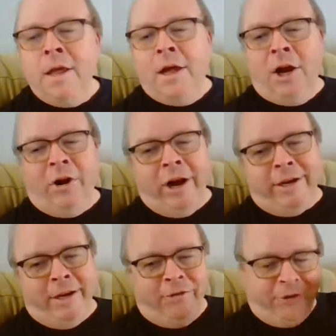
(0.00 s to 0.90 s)
All
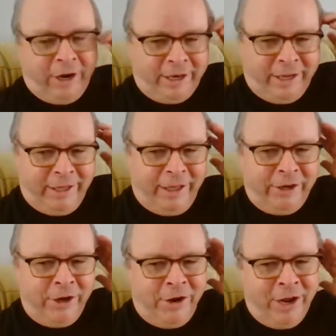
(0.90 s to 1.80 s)
right, did a shot to kill it.
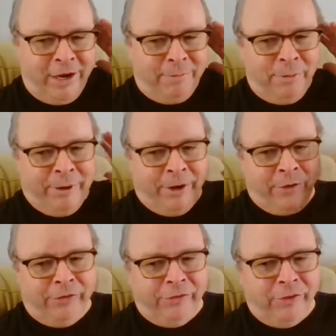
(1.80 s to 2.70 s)
No, I had to blow my
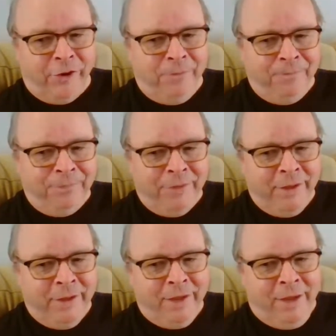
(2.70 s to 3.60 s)
nose. So
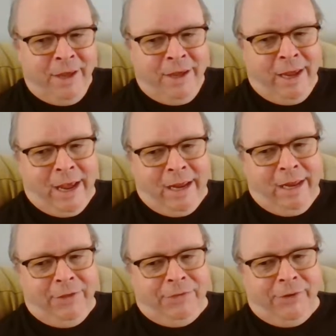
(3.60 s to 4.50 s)
yeah,
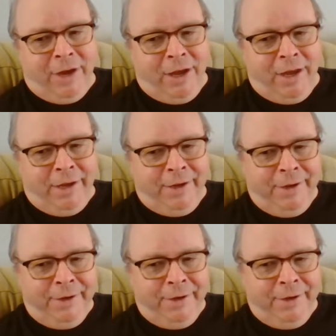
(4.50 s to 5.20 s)
it's yeah,